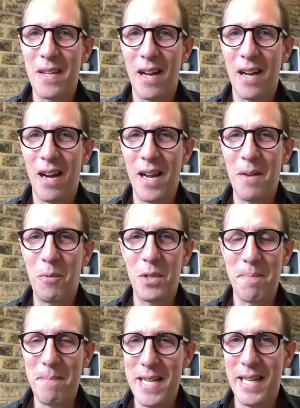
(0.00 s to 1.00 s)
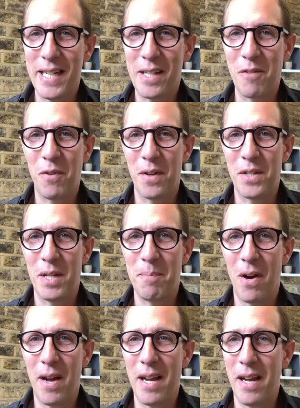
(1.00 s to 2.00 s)
I was immediately confronted
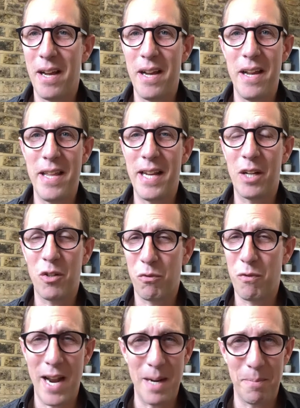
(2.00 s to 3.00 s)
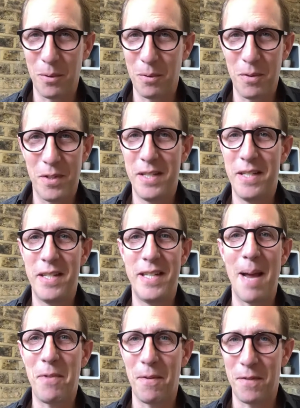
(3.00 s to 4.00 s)
by the incredible
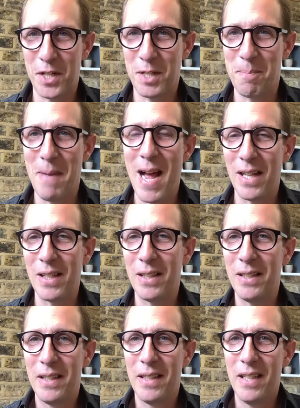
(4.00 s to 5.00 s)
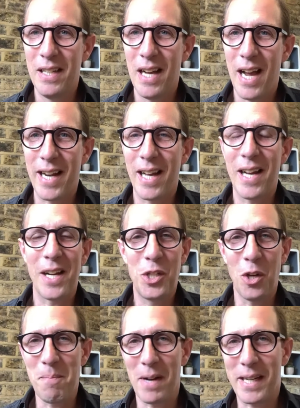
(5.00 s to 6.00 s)
depth of this smell. And I
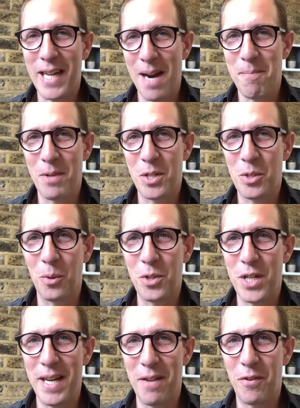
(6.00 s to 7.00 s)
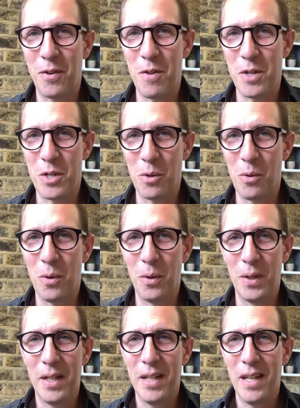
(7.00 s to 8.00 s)
shone my camera torch in through the door,
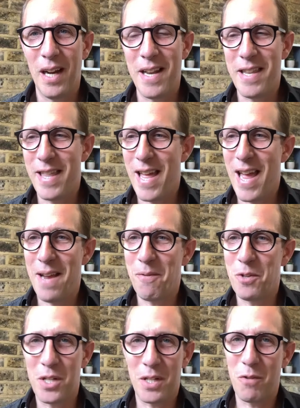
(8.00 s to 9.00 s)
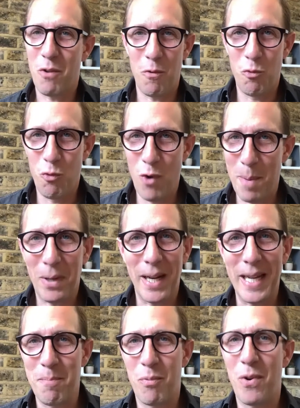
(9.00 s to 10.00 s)
and there it was just
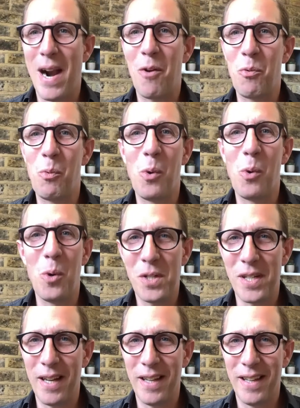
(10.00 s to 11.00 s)
rippling brown water.